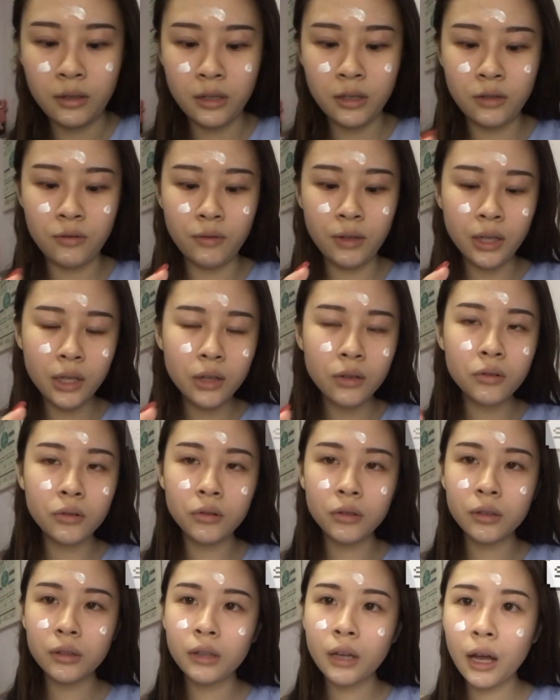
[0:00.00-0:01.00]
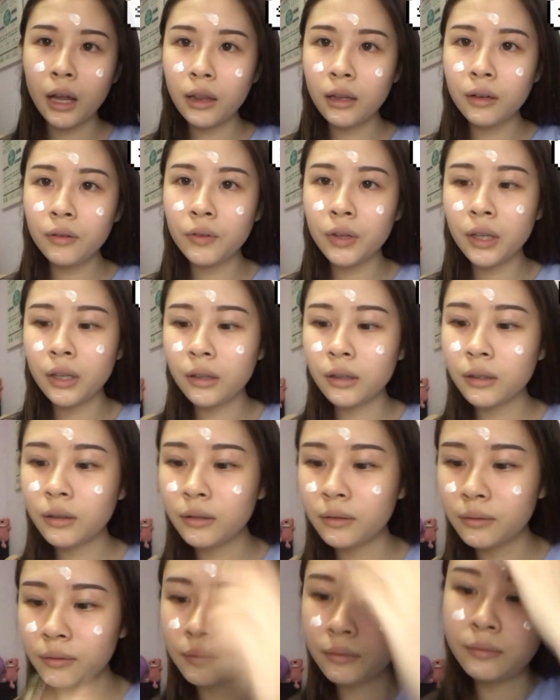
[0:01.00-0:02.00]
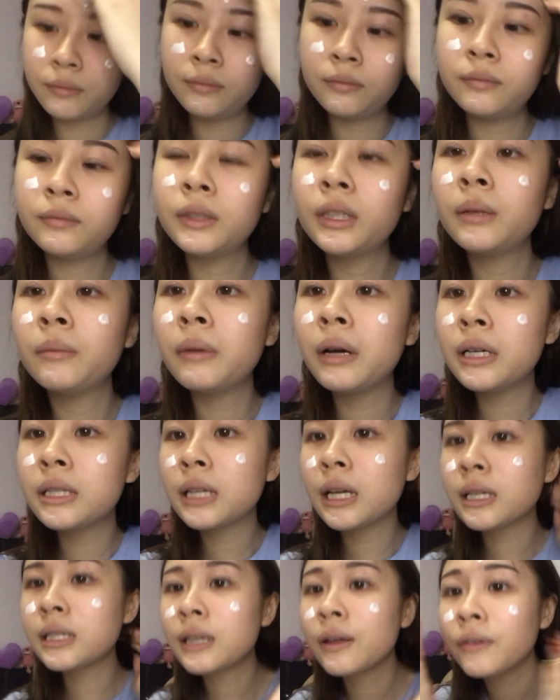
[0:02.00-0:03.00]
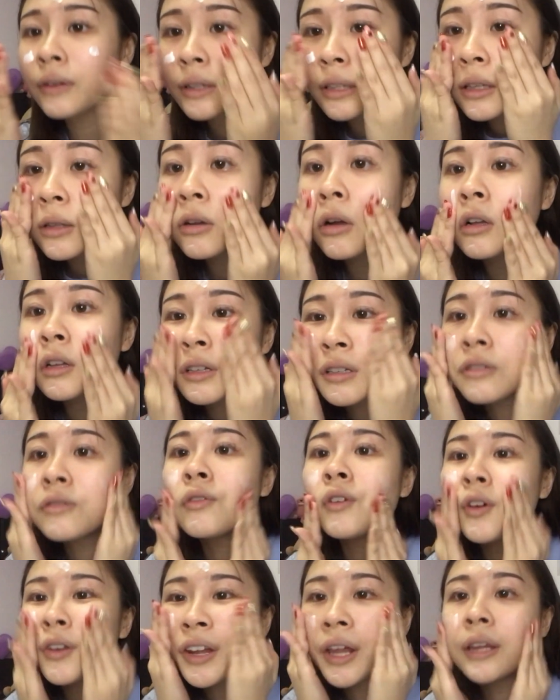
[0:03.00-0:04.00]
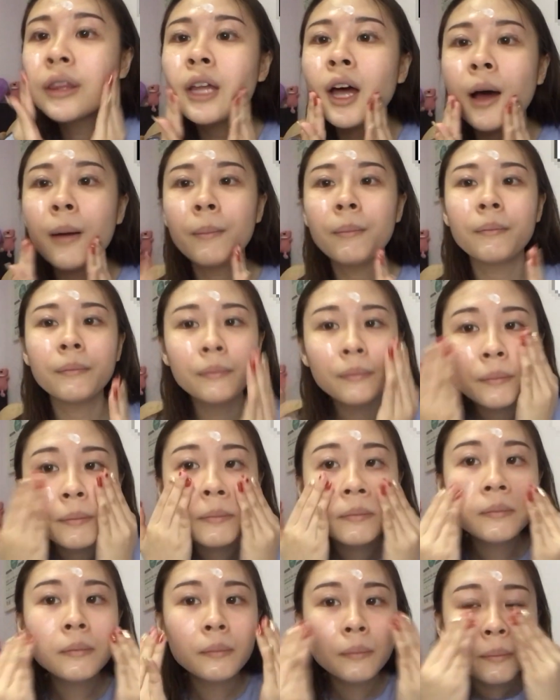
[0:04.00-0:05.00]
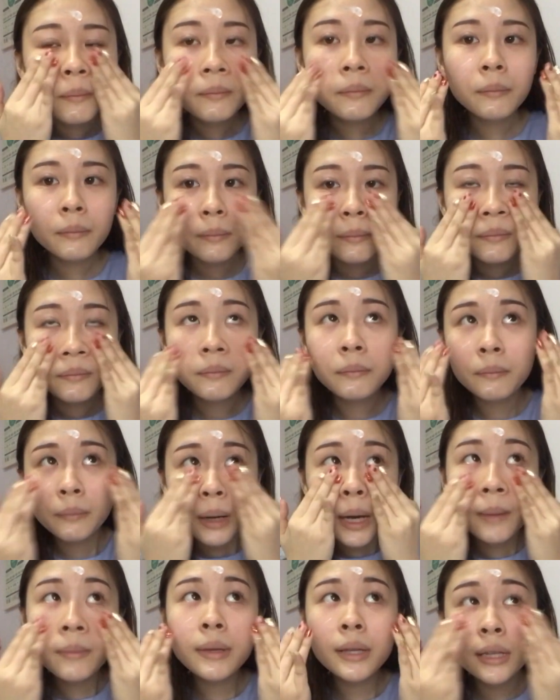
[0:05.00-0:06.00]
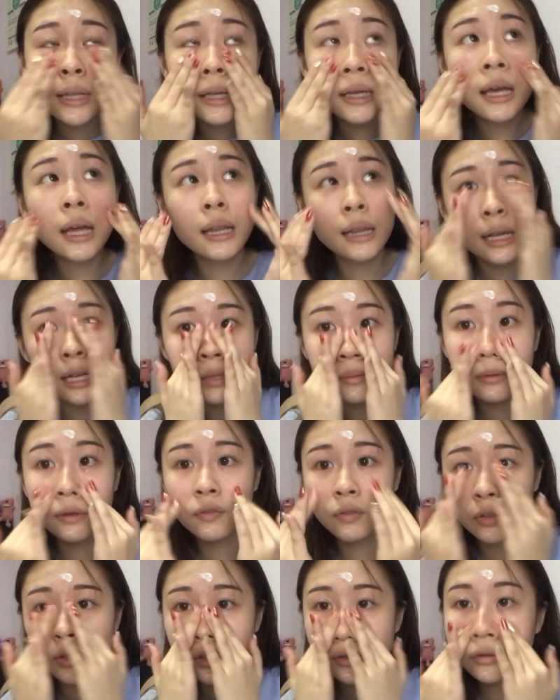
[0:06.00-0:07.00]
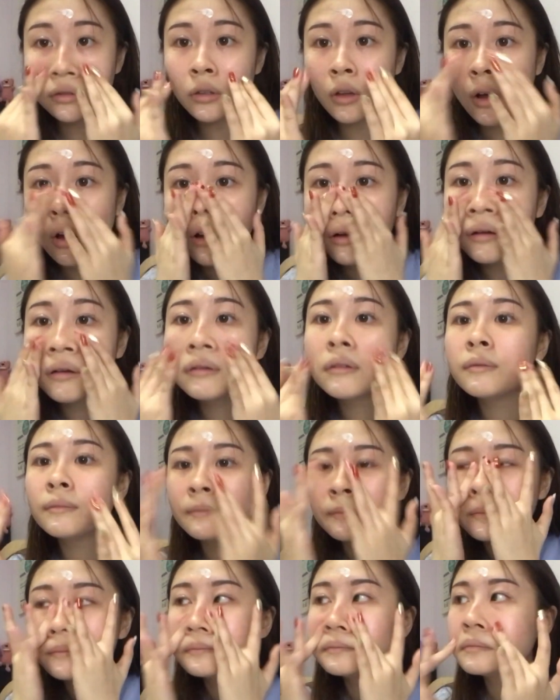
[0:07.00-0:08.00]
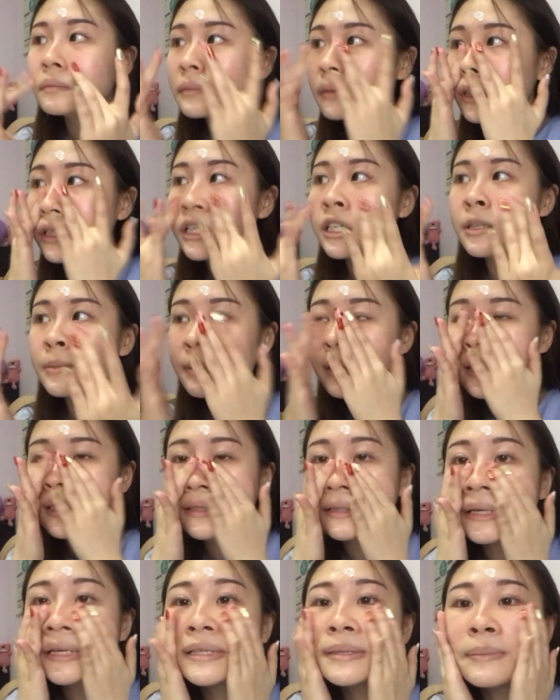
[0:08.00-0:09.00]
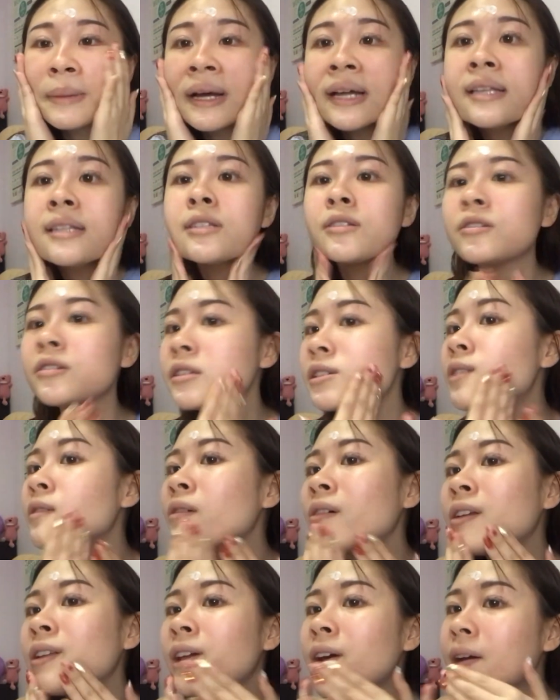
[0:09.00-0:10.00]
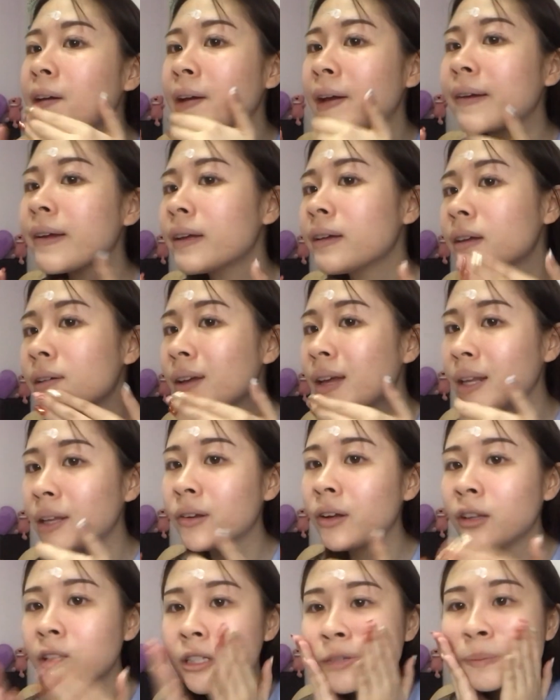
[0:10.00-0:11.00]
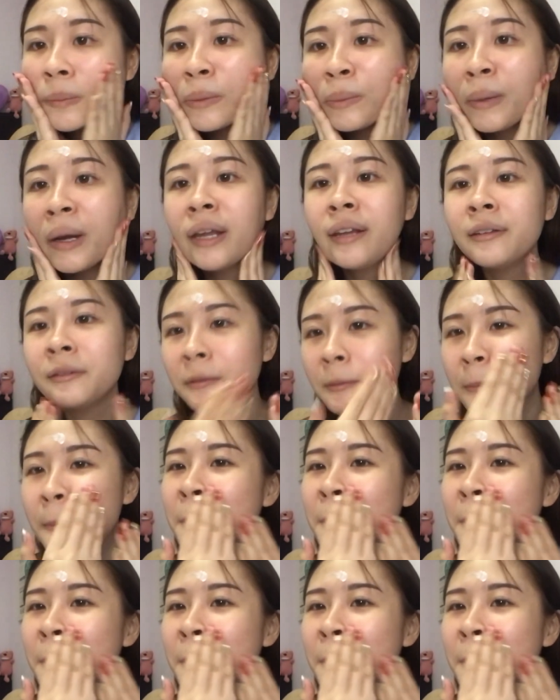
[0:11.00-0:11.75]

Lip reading: It's really good. I love it. But it's like $70 for that tub. But I mean, it can last me for so long. It's been 6 months, so it's around like $8 per month.